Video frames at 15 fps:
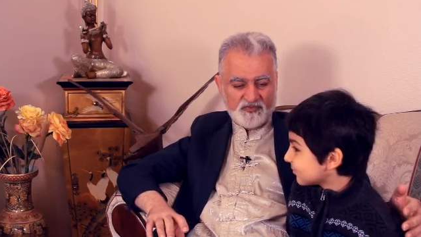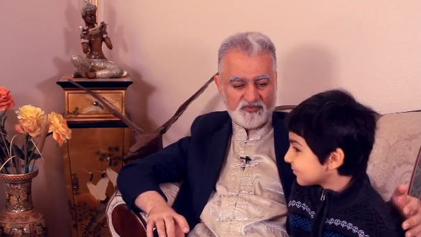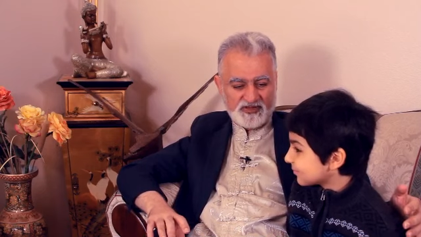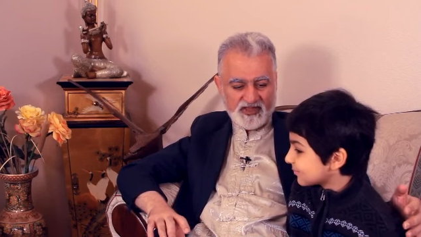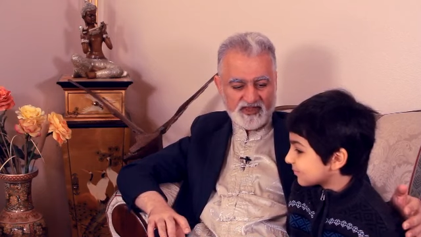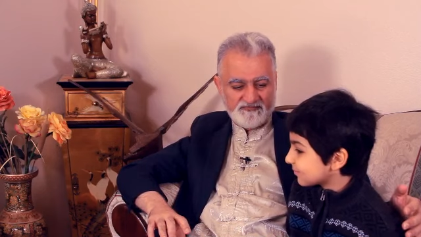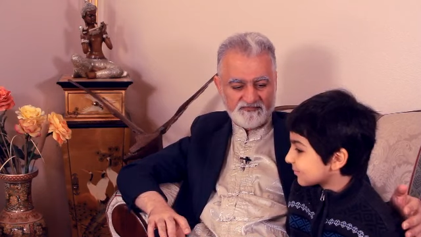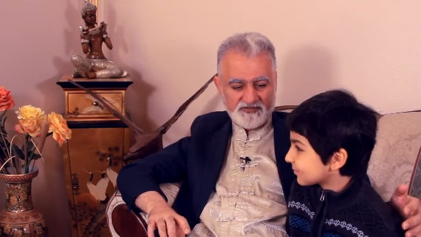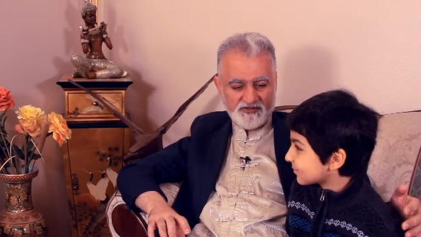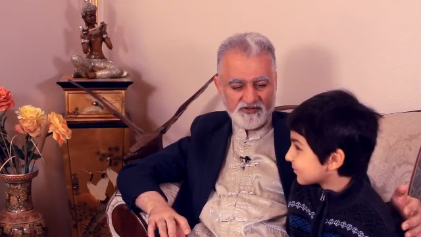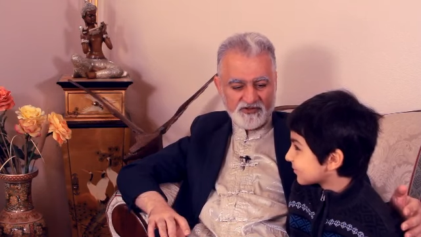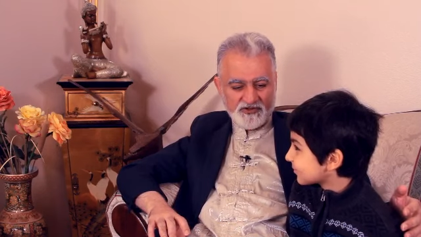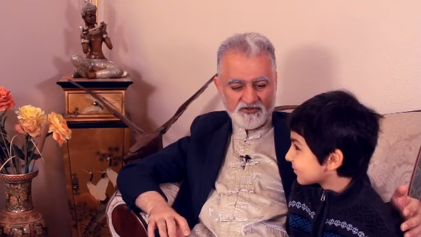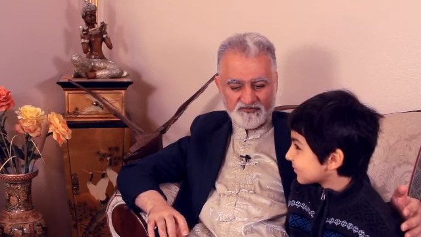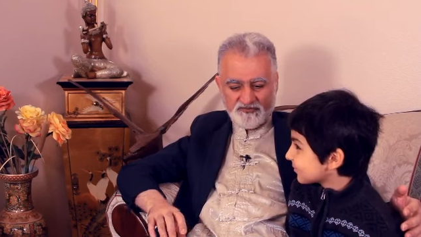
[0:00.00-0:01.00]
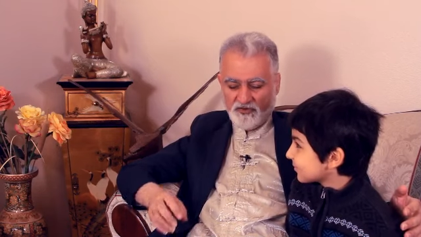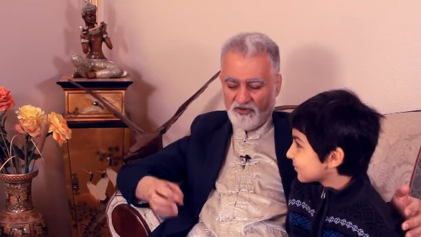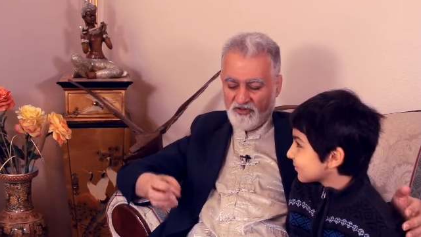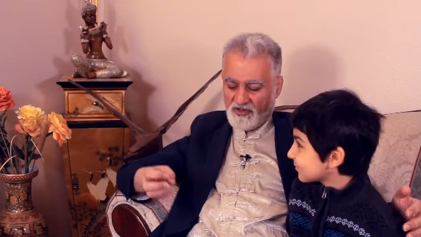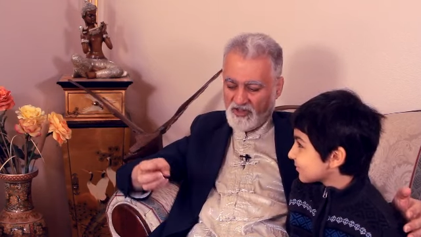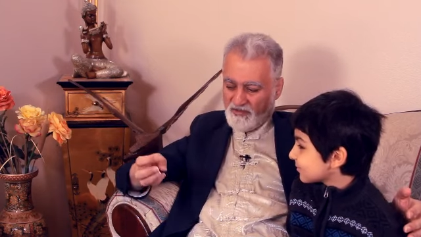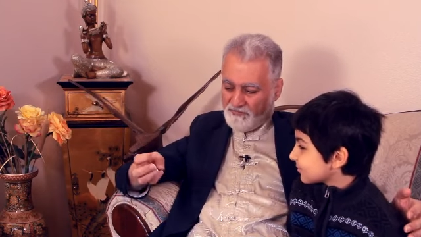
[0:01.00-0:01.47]
Speaker 1: would have. So
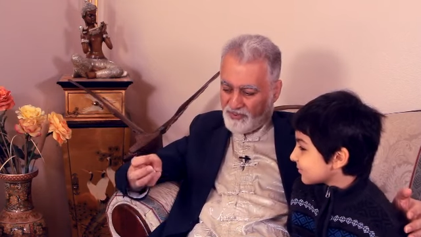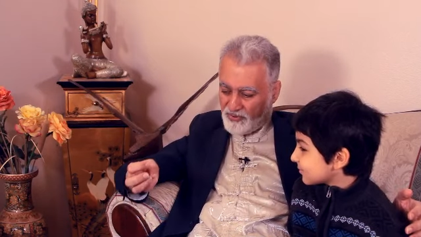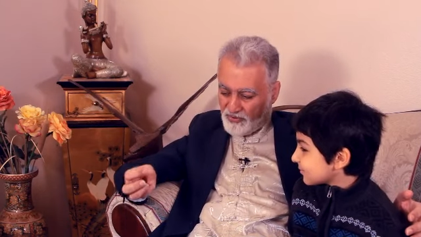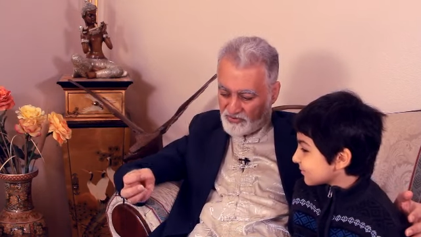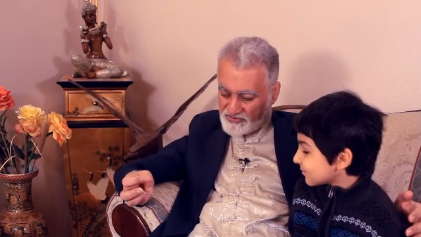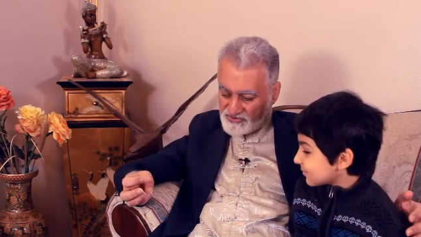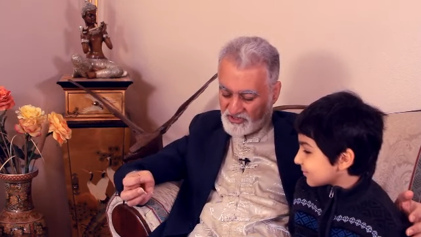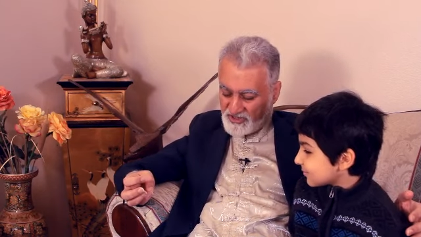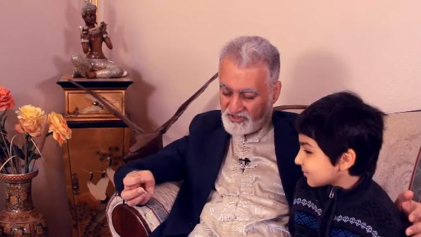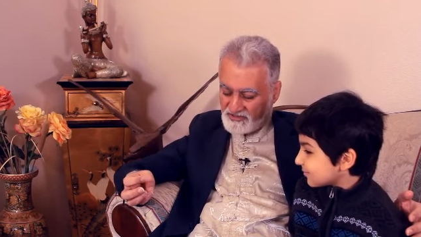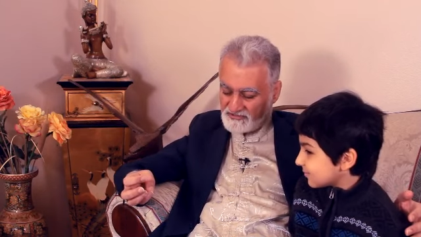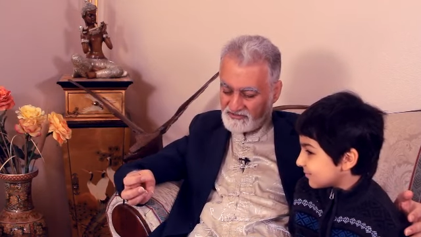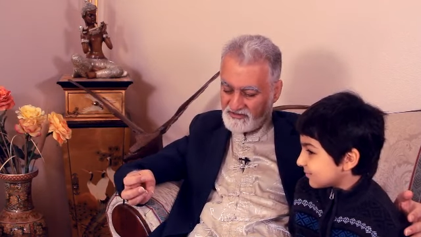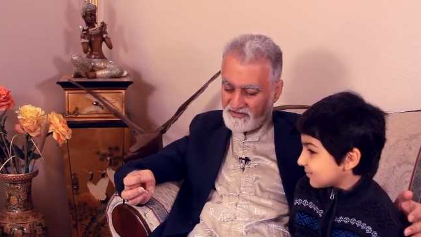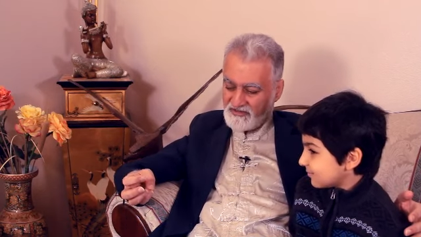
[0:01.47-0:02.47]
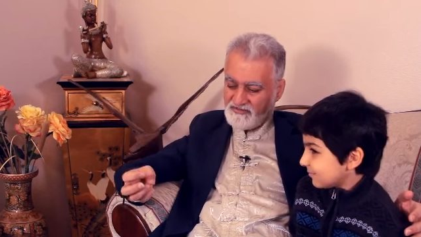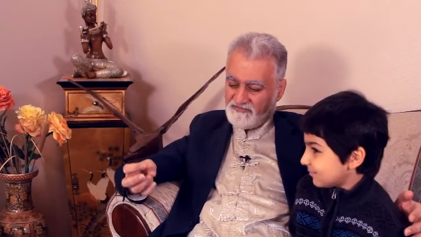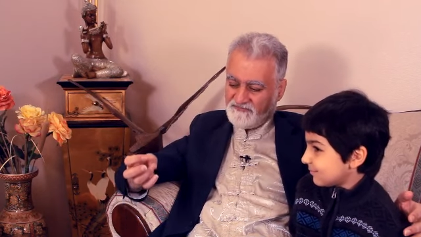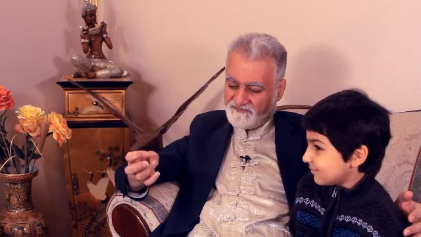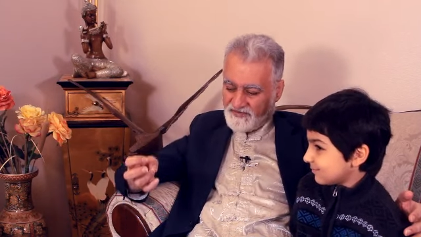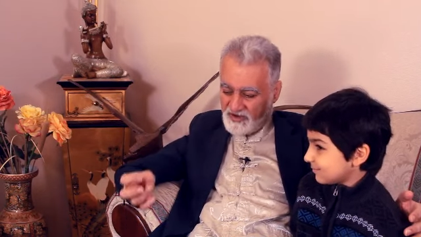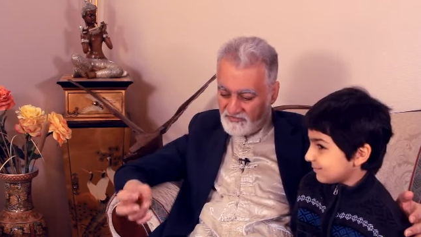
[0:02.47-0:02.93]
a poor child
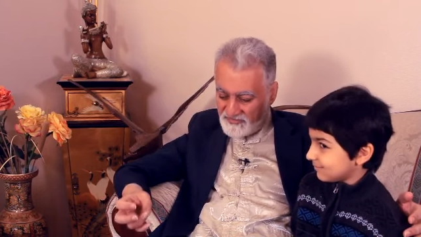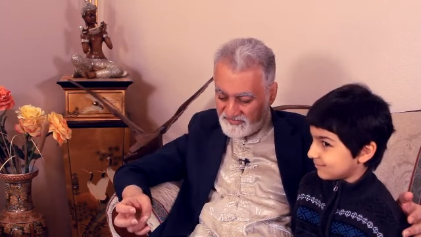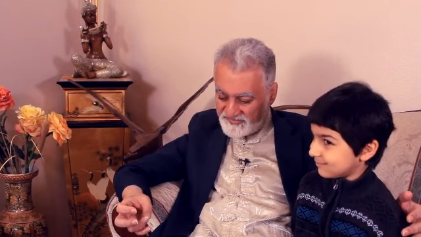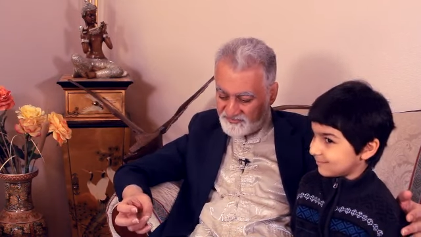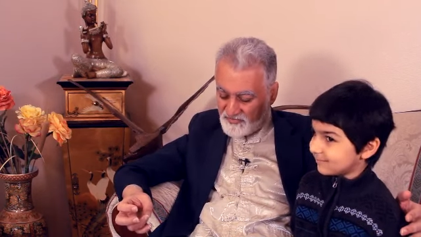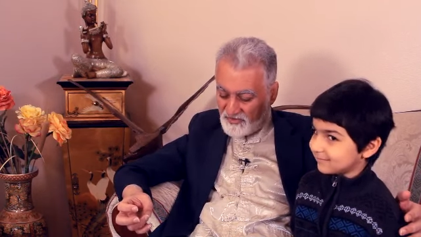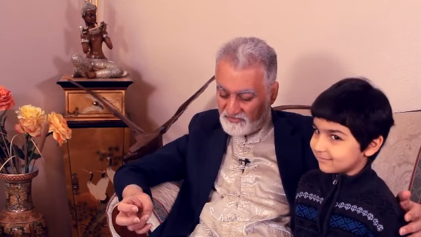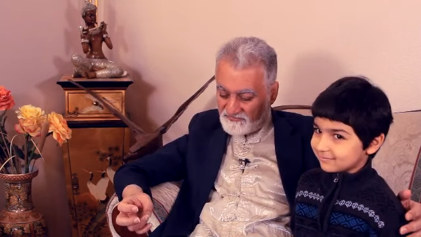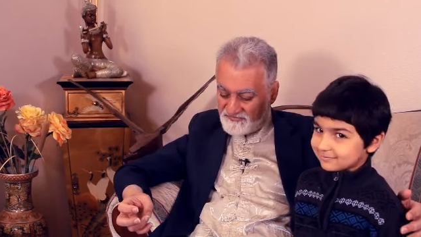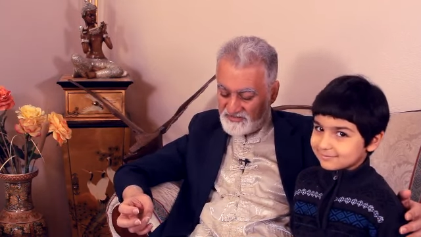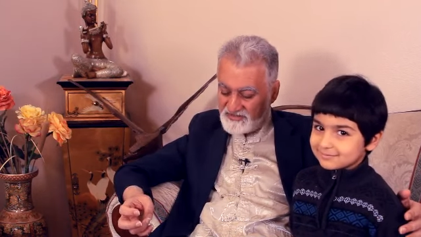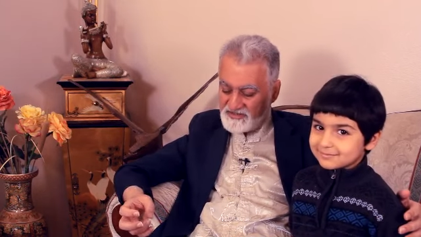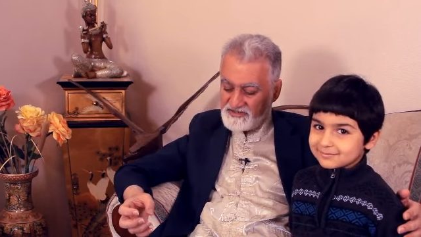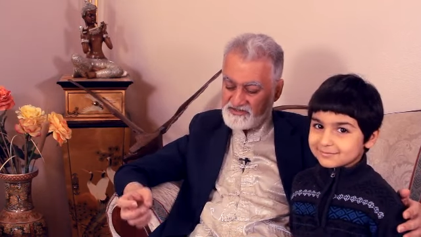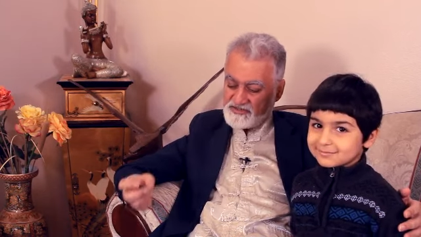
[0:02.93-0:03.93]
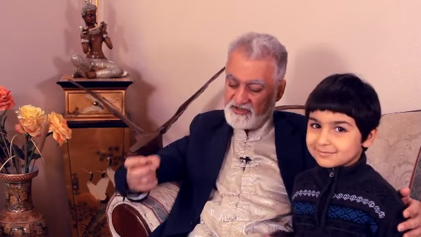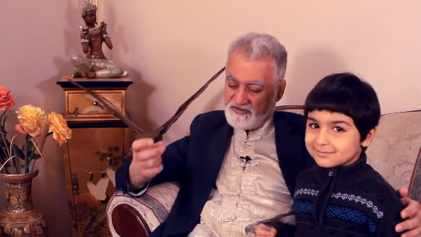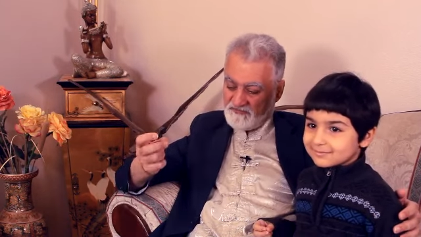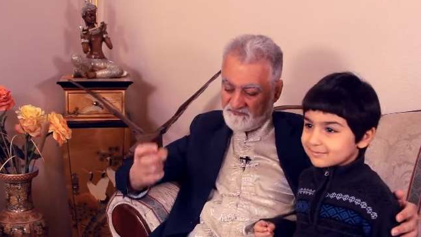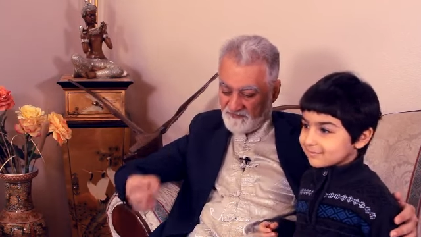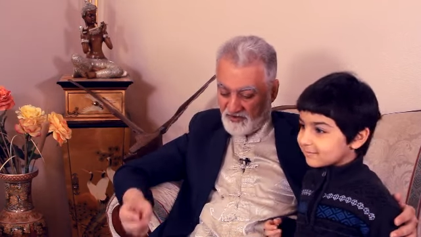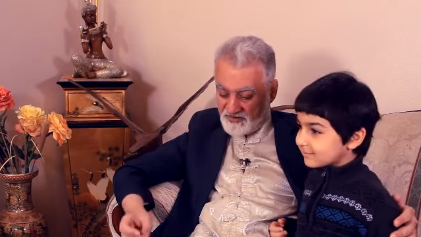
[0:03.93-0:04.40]
from a small village,
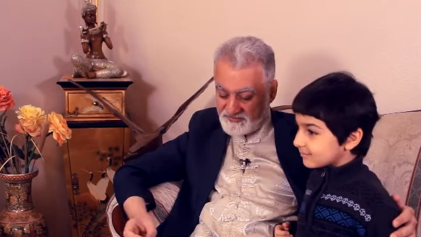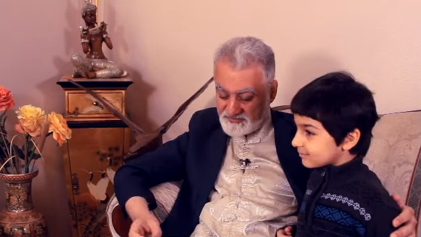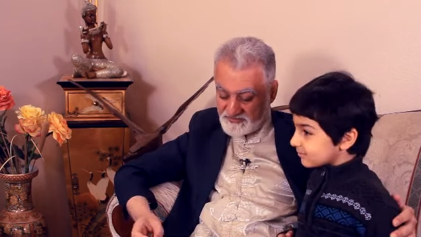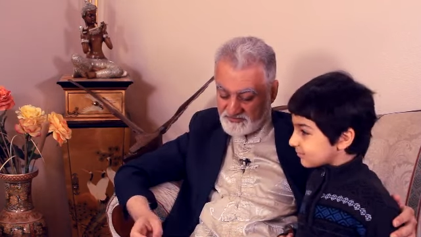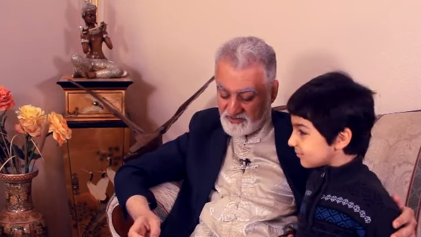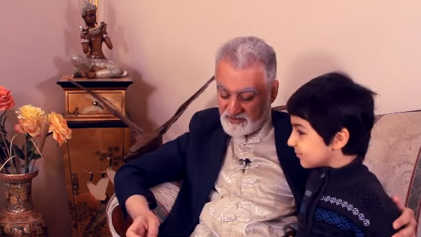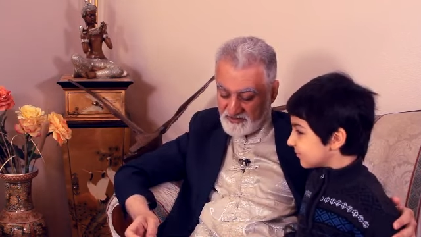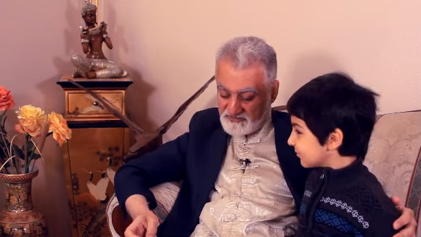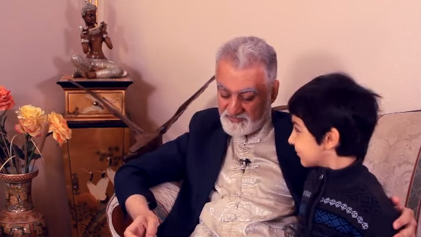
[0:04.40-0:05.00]
father died,